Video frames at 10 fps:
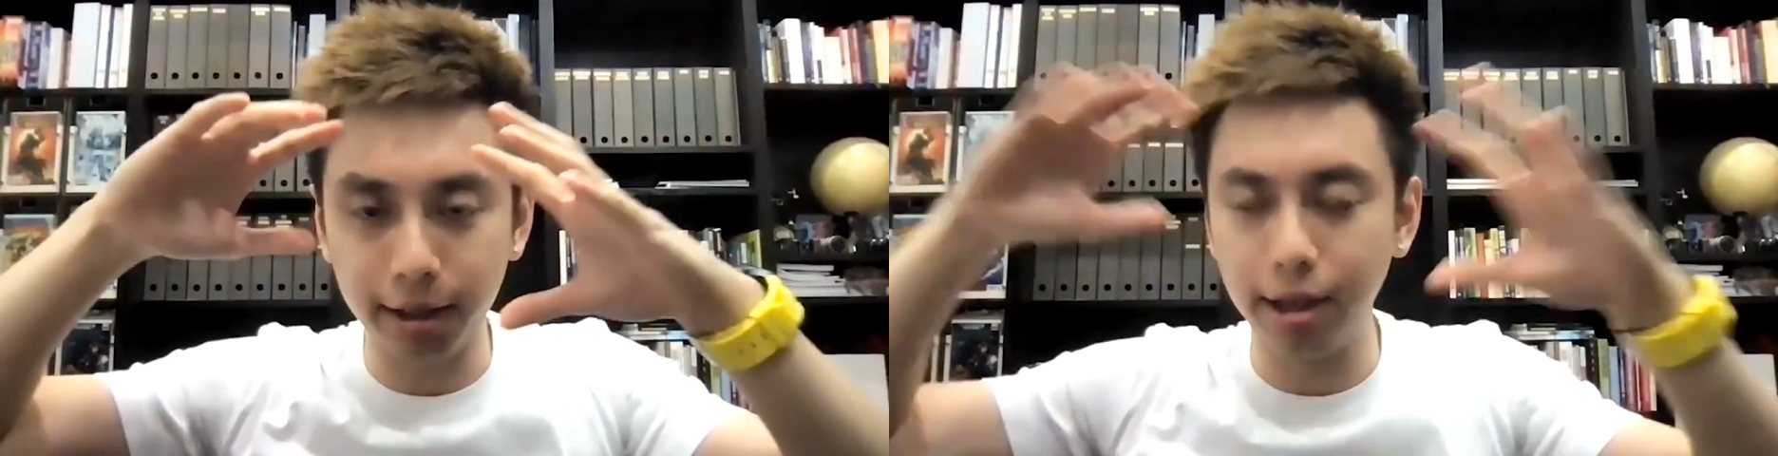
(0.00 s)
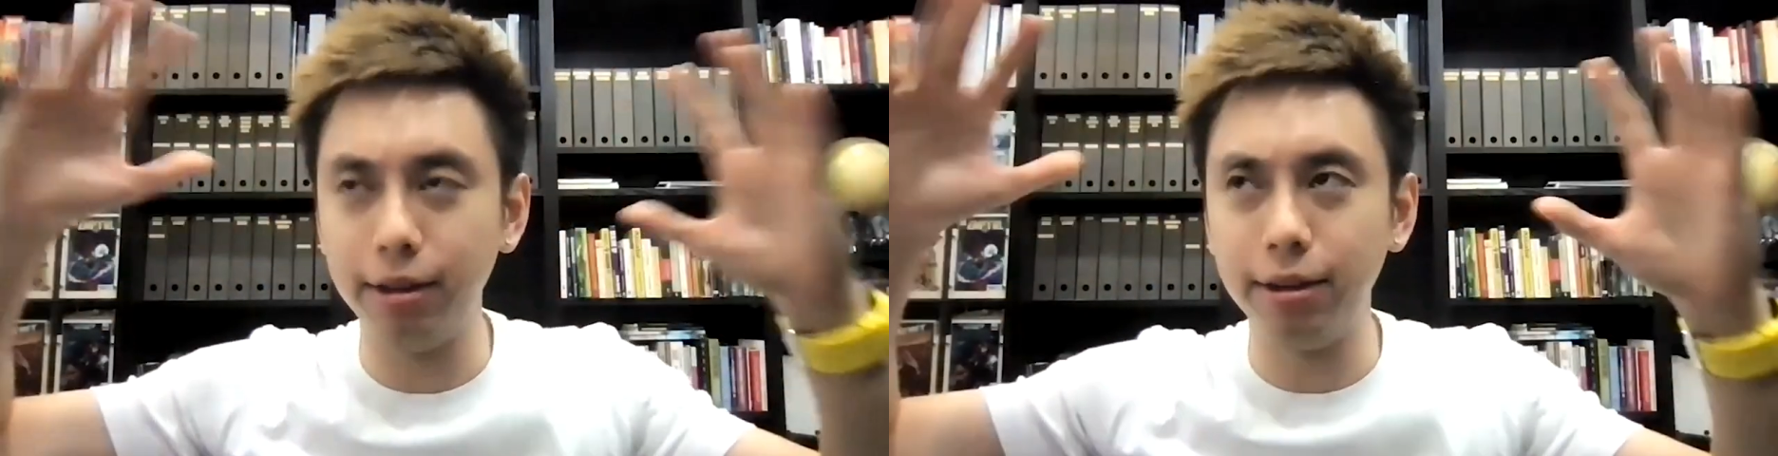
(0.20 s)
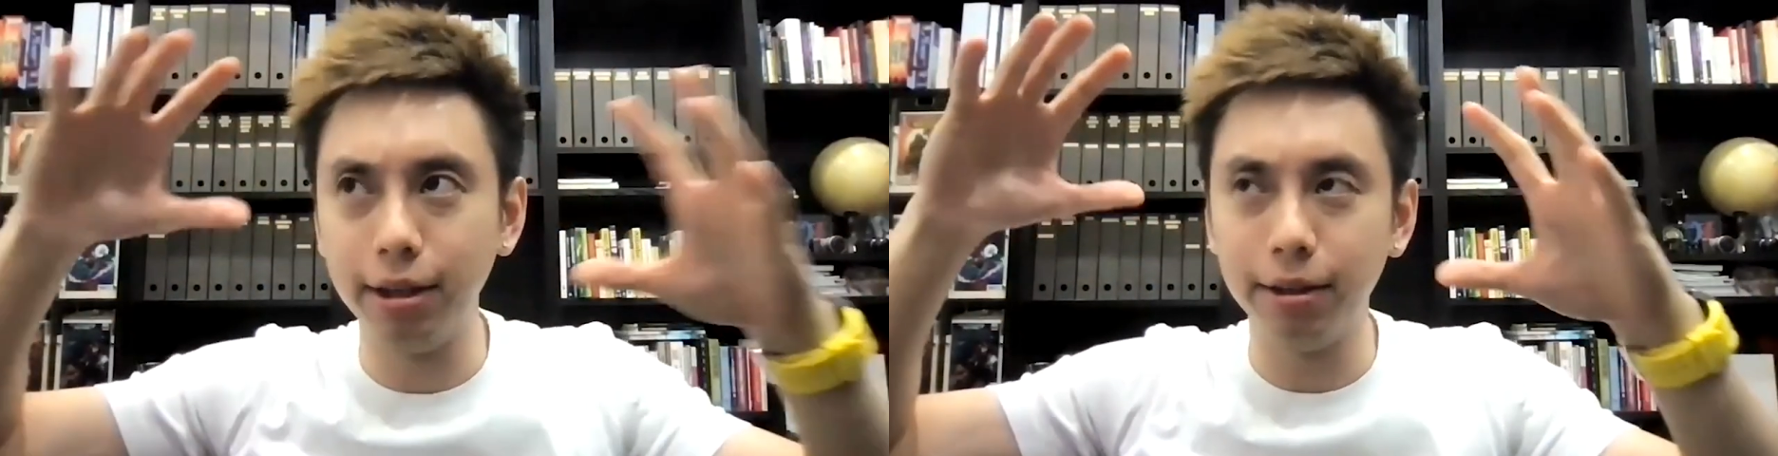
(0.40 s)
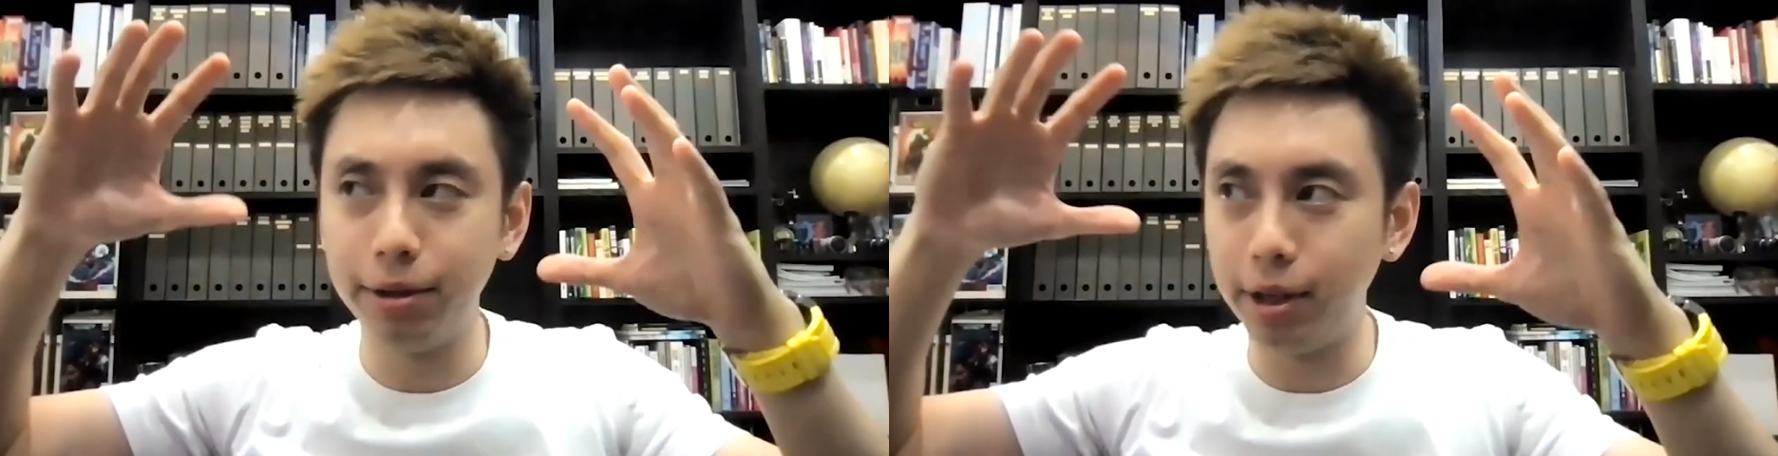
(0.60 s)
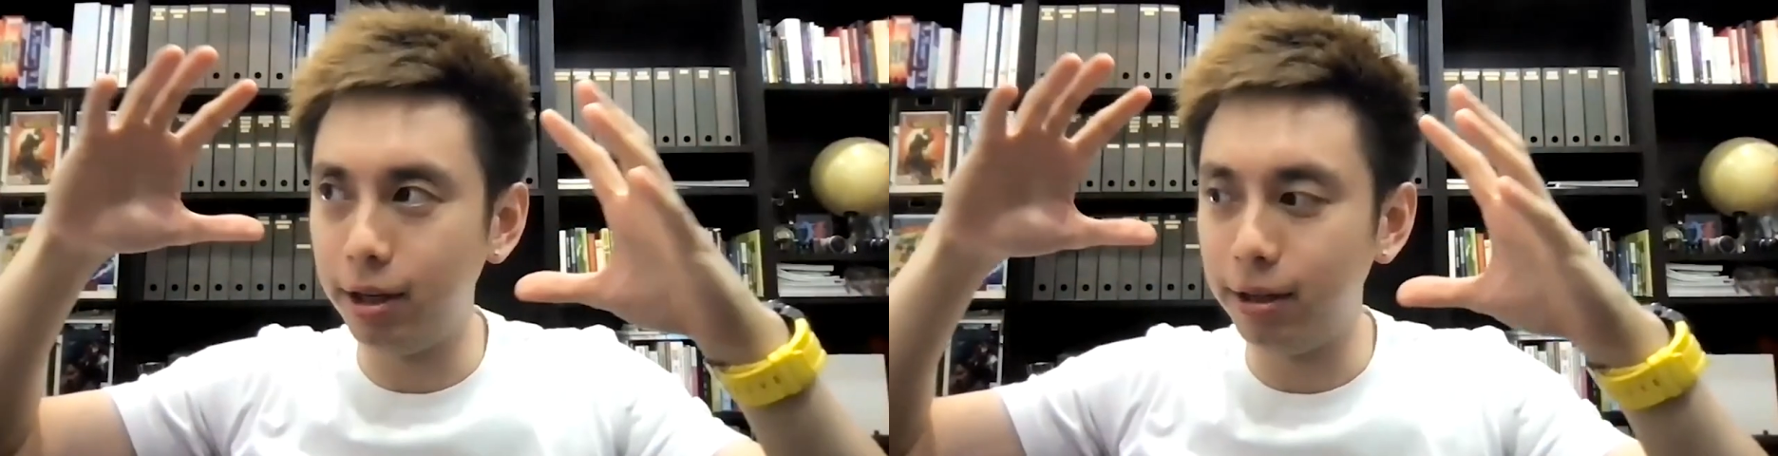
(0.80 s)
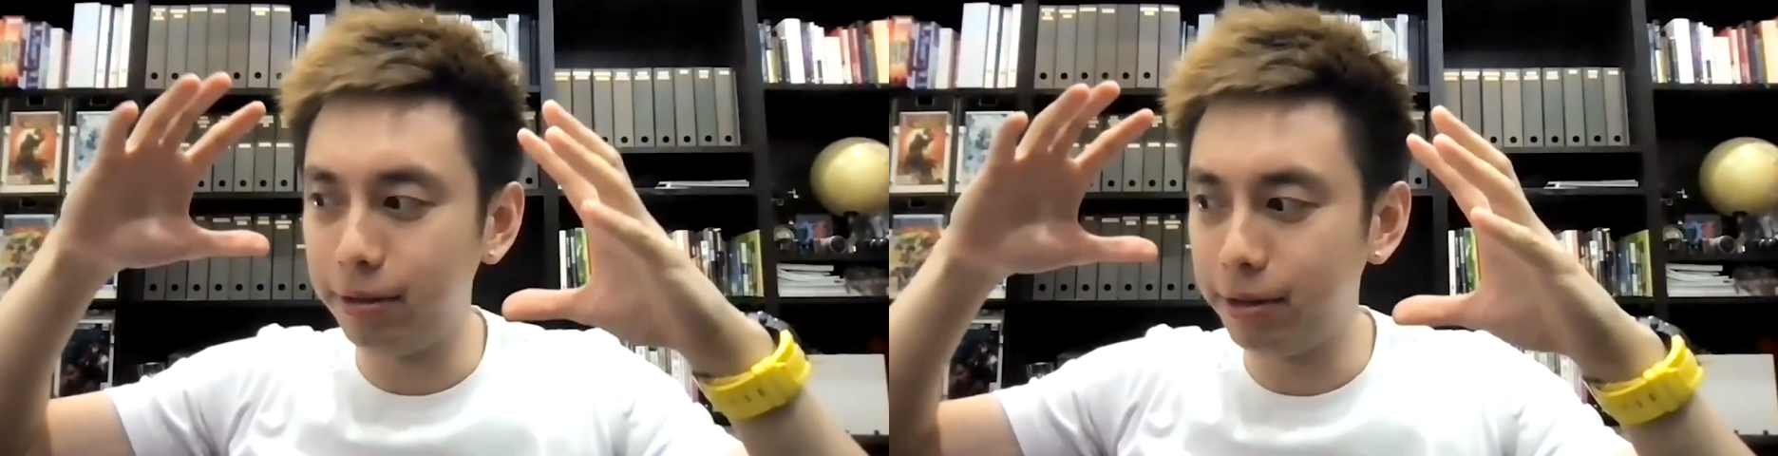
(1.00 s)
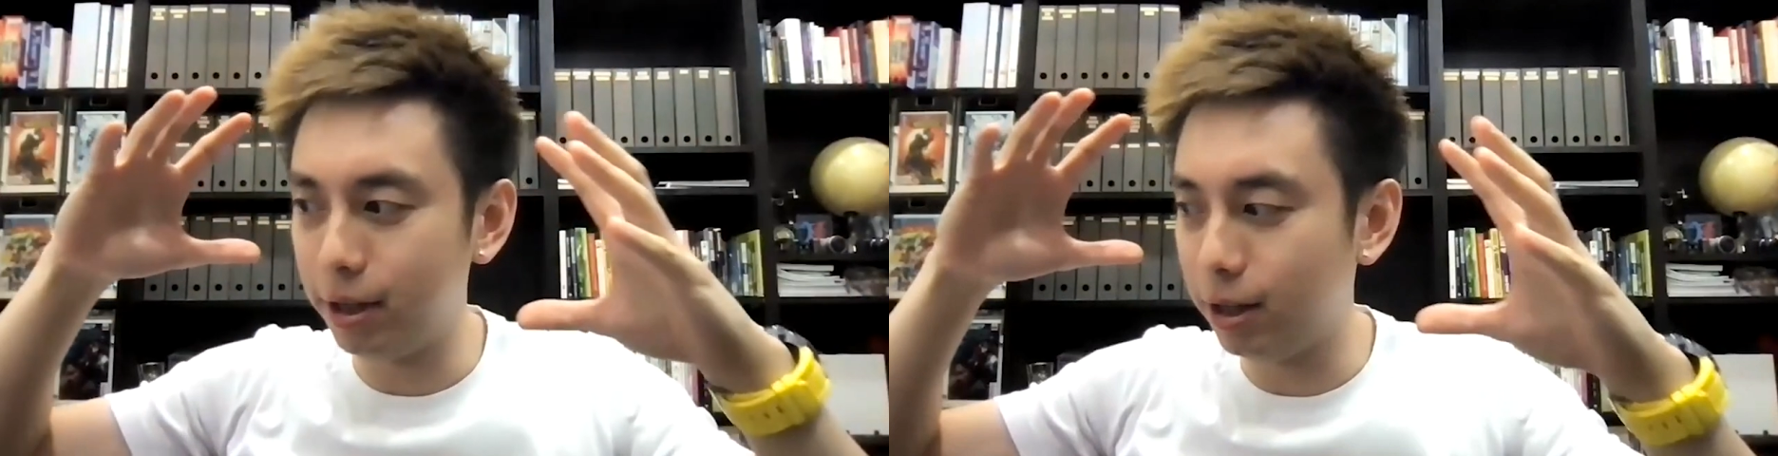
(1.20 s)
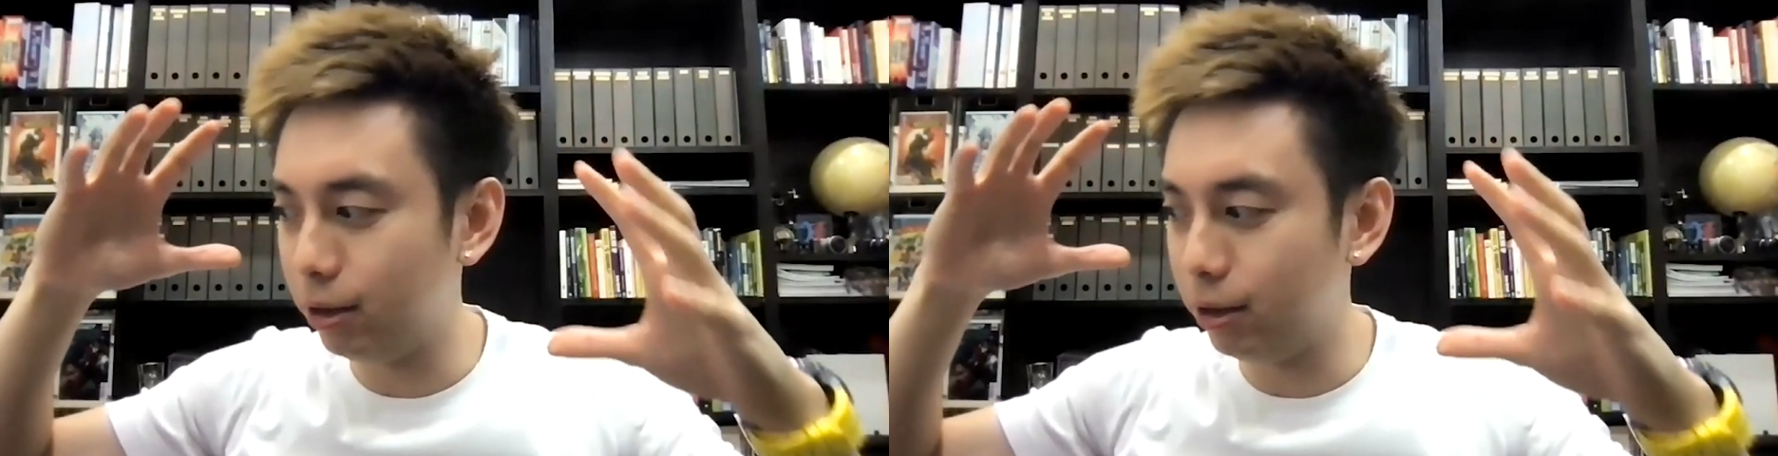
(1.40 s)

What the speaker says: the